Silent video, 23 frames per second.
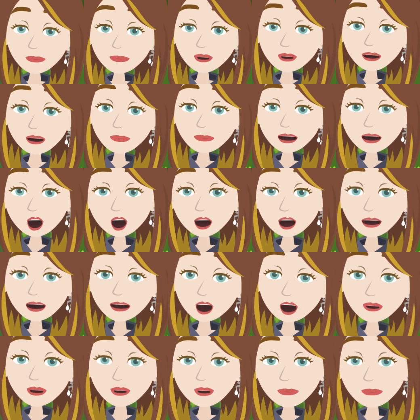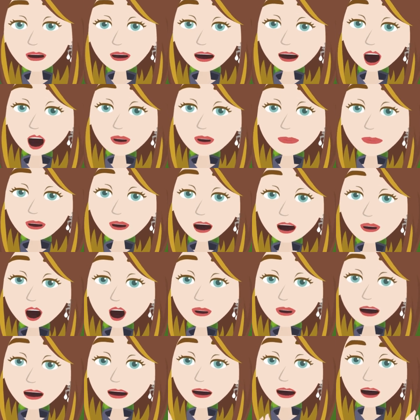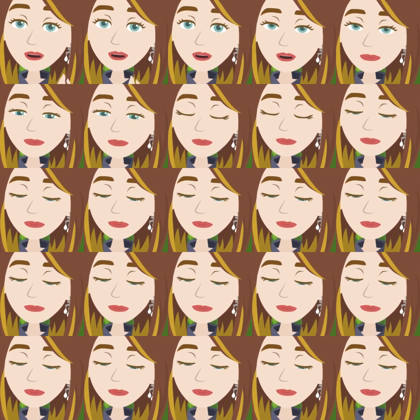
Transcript: complain or expect good things.